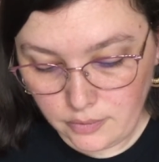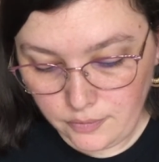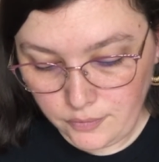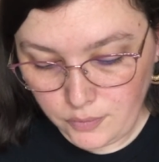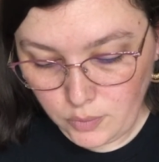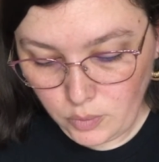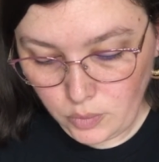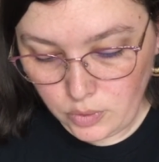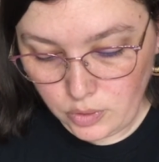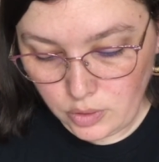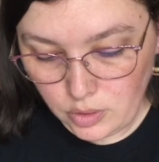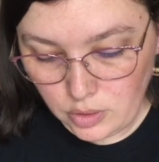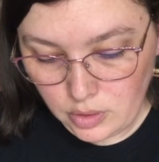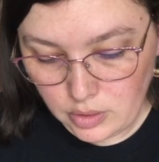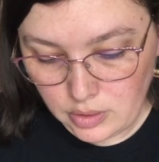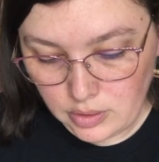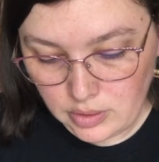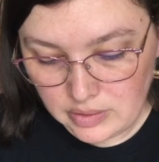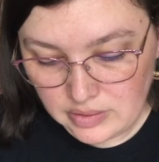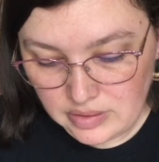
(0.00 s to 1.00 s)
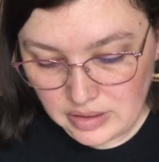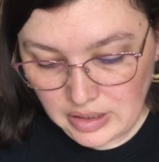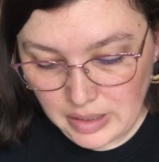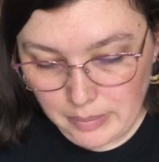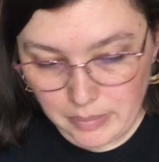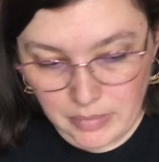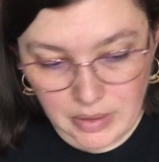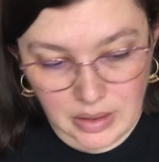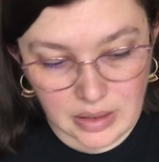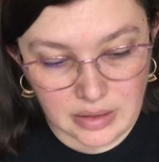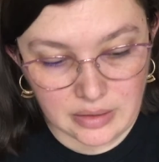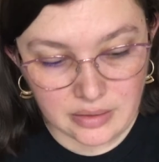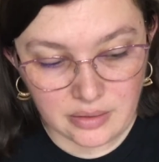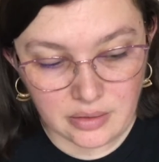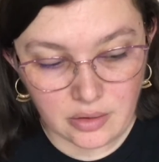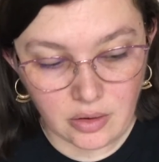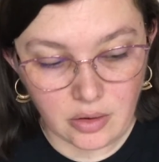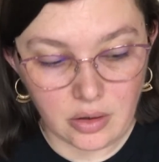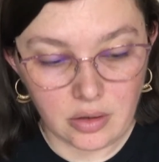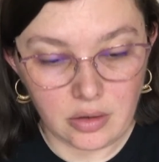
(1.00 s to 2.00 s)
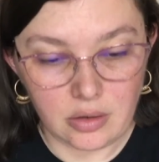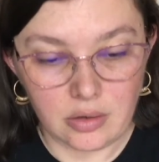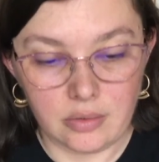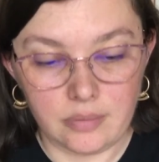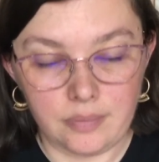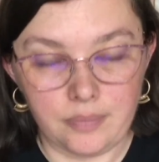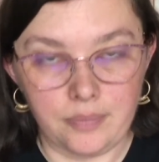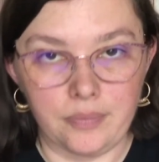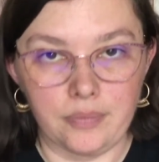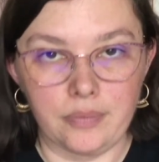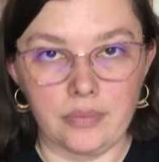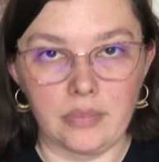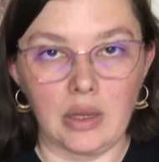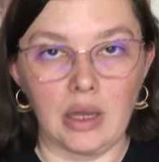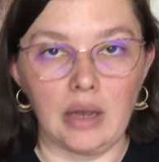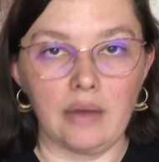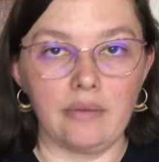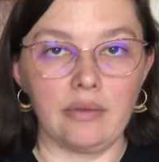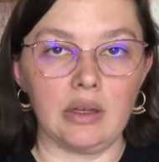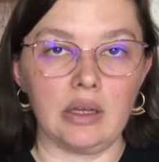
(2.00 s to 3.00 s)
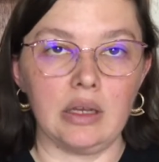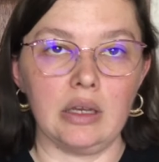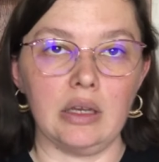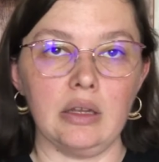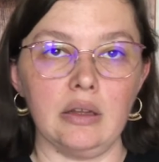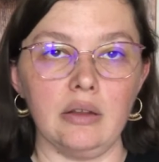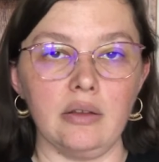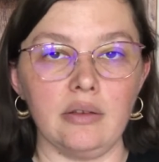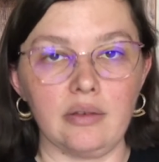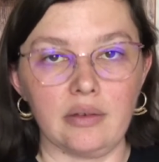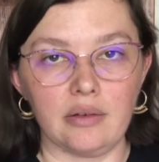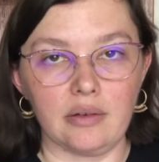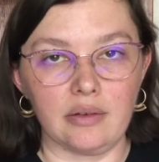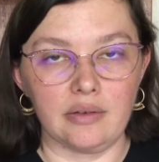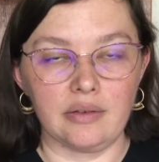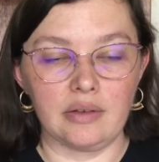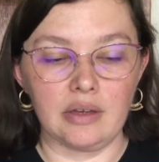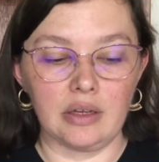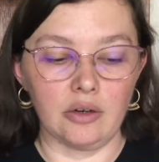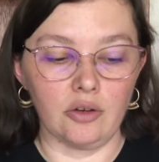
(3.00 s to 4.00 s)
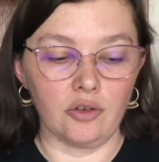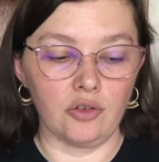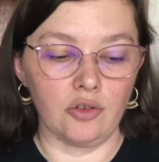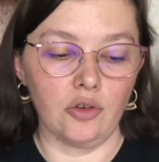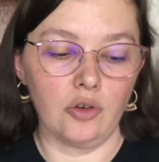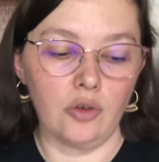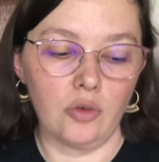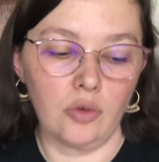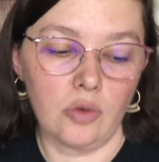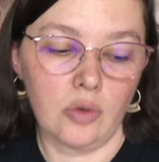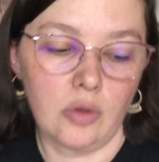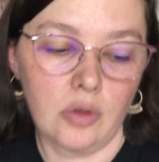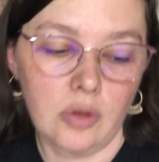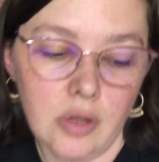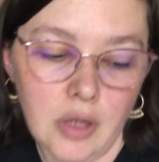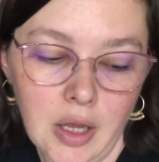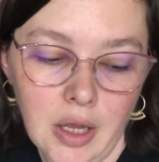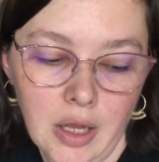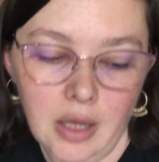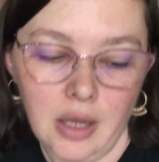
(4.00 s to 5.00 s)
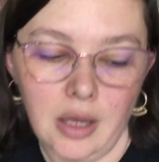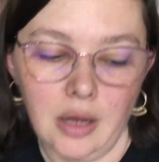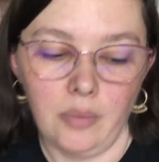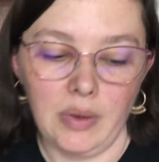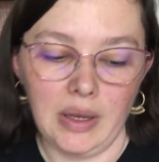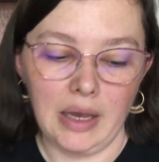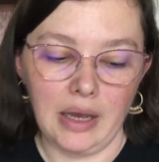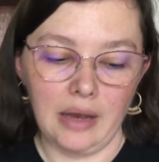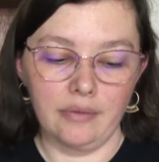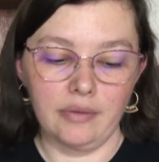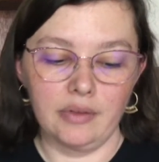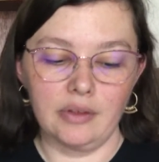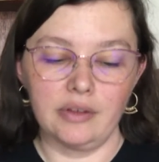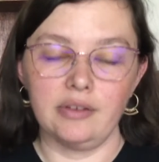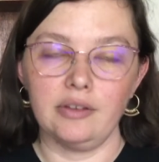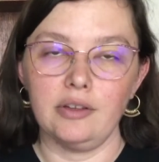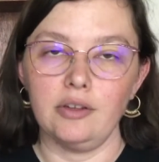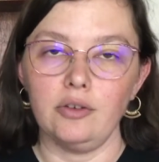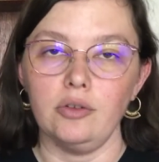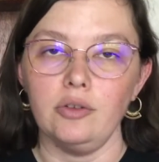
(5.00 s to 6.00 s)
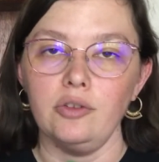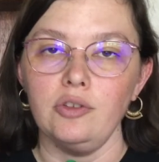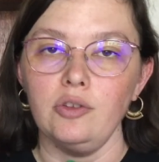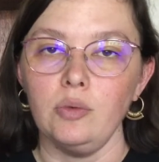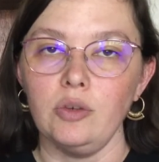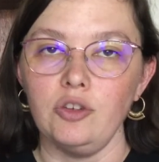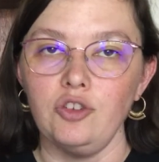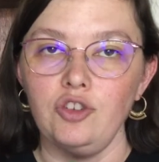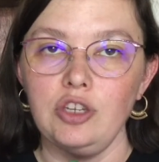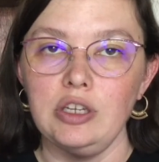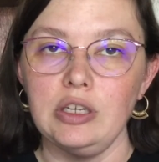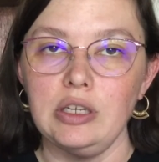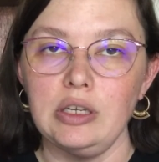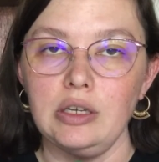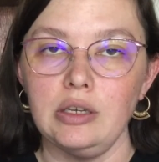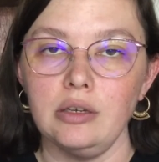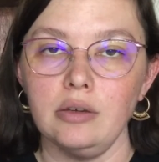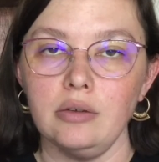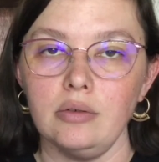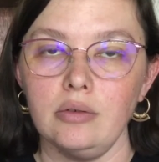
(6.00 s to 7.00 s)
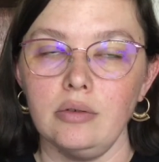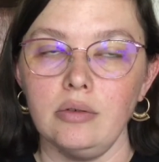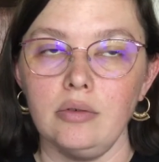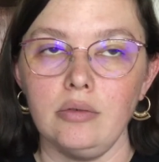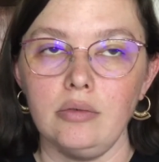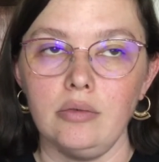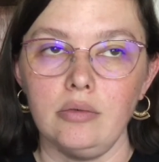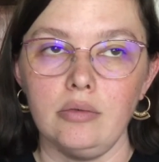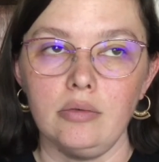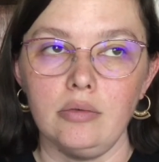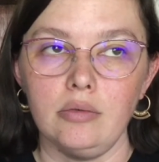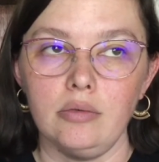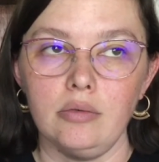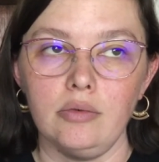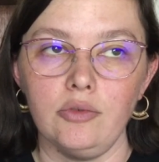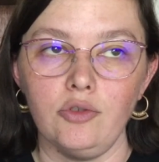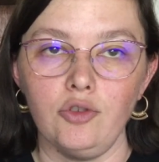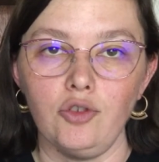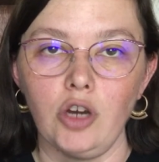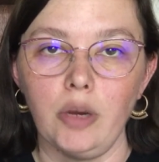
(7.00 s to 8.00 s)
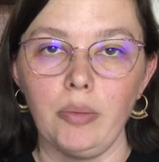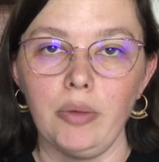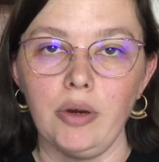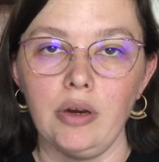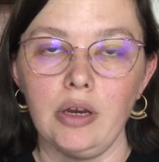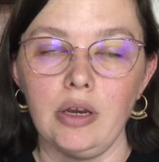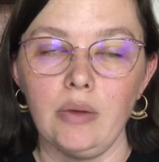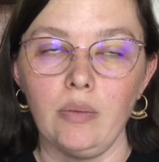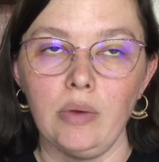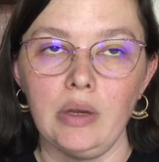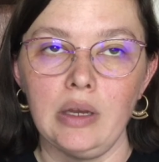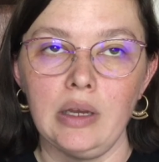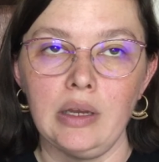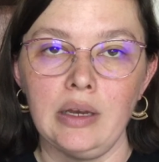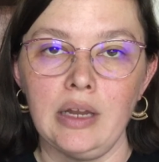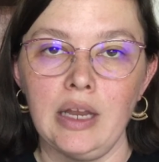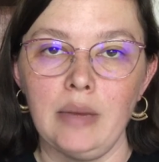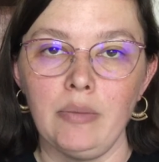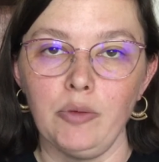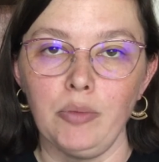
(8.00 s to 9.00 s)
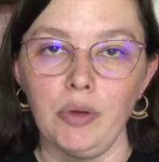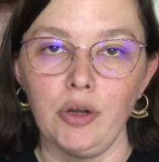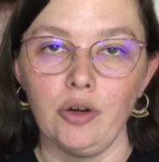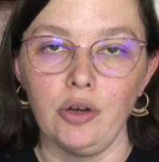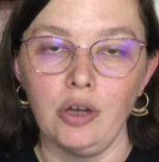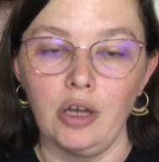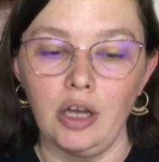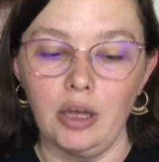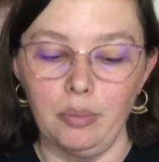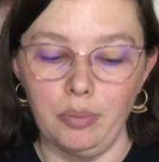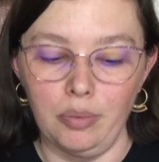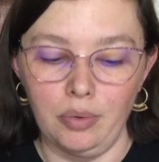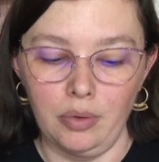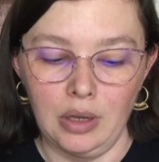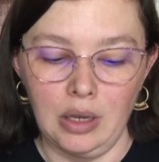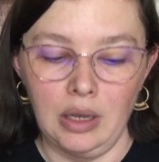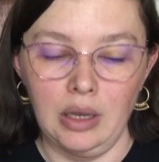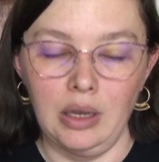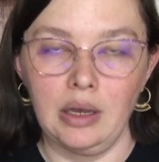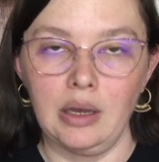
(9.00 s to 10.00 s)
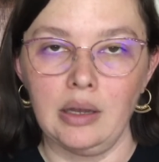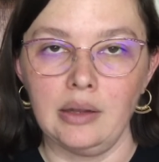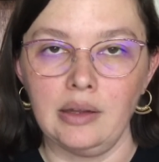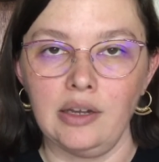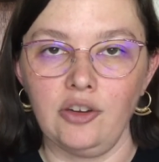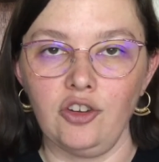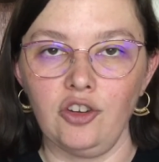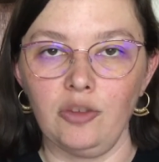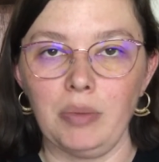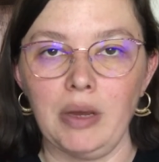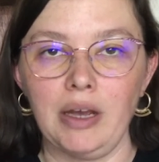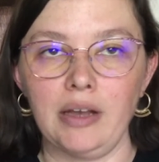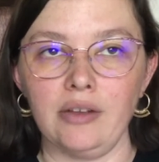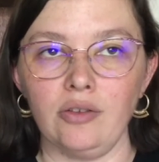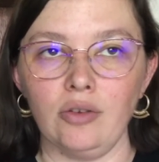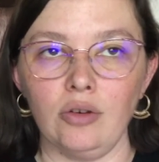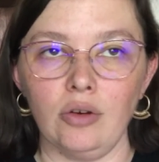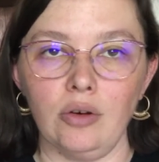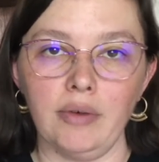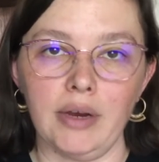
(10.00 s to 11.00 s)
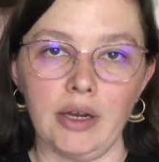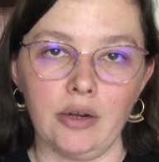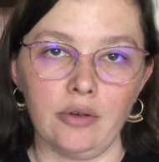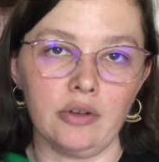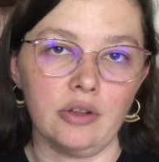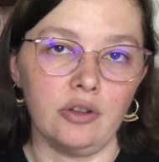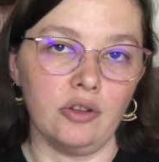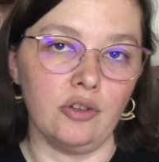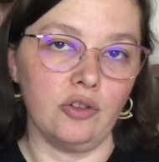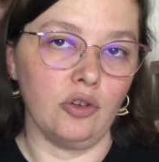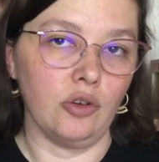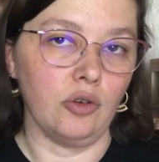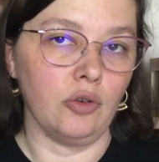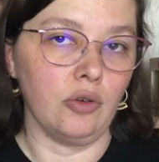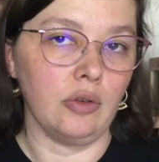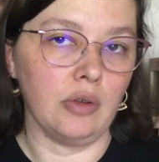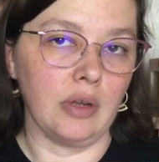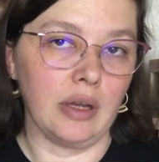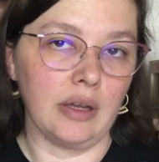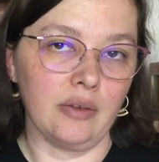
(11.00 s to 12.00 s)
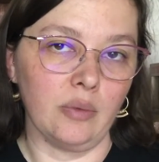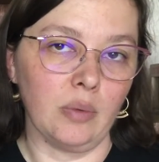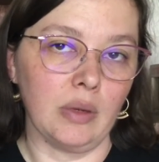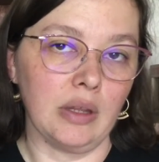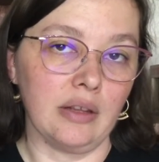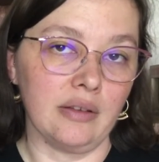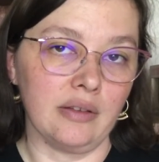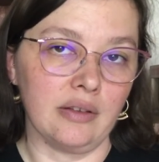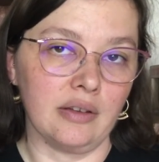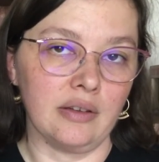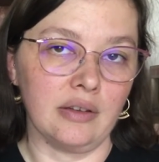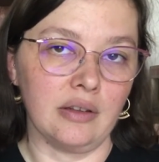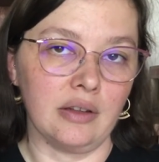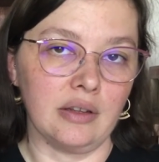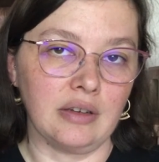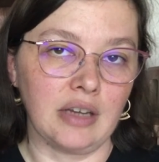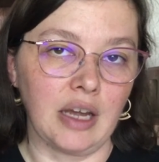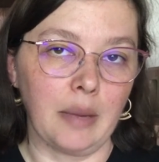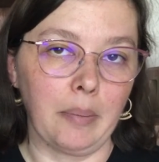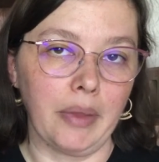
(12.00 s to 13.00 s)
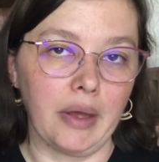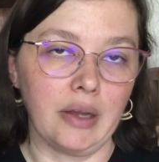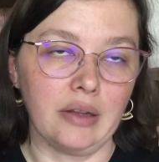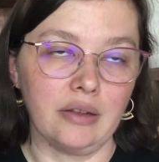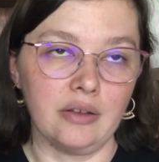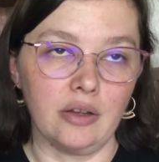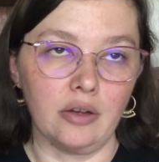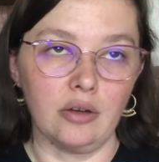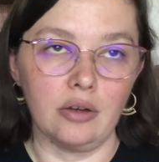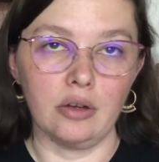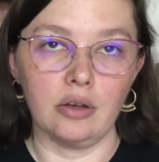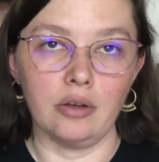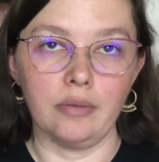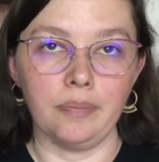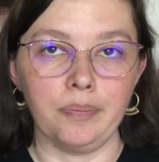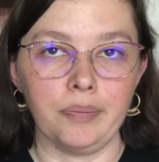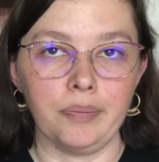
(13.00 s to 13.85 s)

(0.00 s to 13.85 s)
For the timeline song, I have the kids sit in a circle. We have this little squishy strawberry we named Buttercup, and they just pass her around in the circle as we listen to the timeline song.